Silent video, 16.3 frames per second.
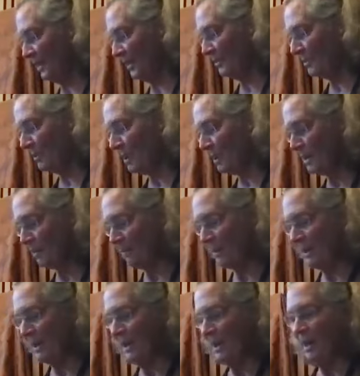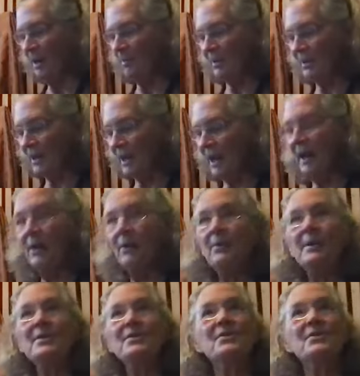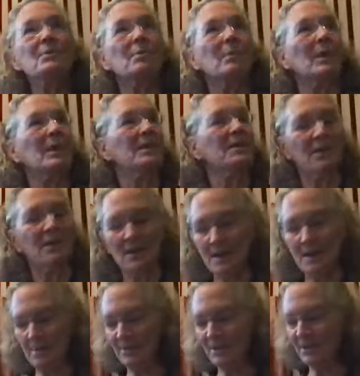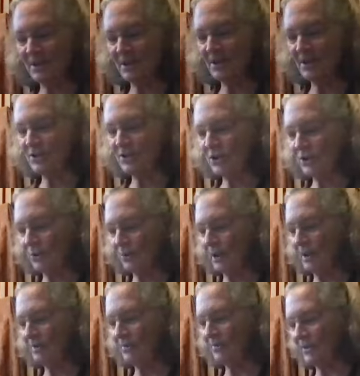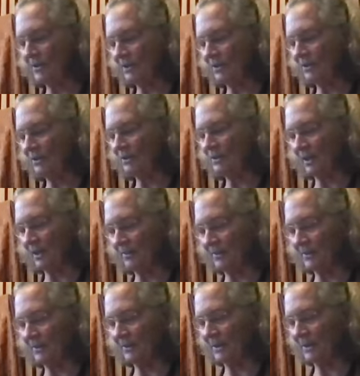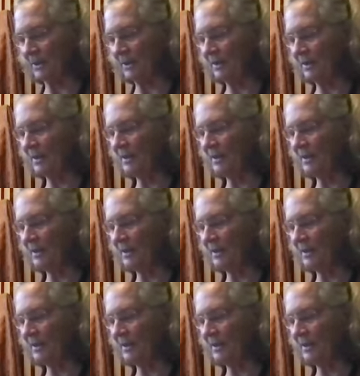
yet ripe, but now is the right time to teach the great vehicle definitively.